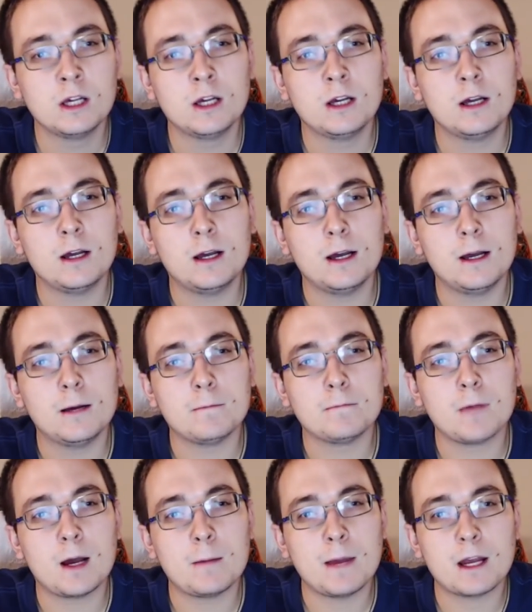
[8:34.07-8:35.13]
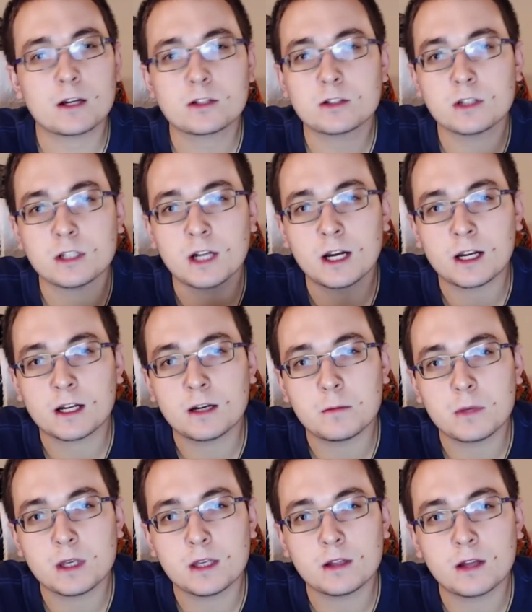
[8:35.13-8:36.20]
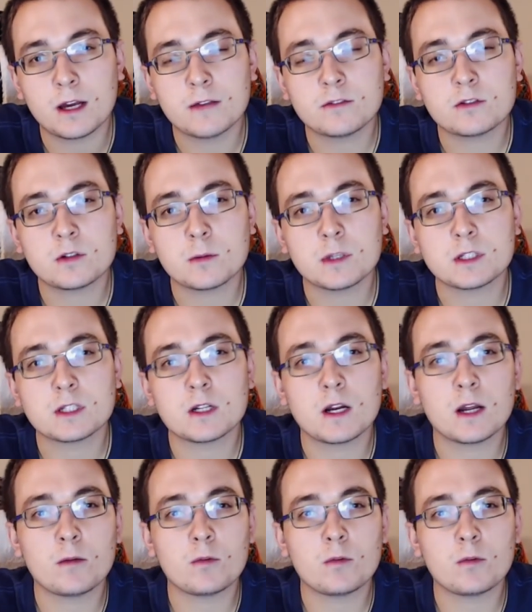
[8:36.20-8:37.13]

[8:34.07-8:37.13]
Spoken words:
I'm actually not going to be live streaming tonight.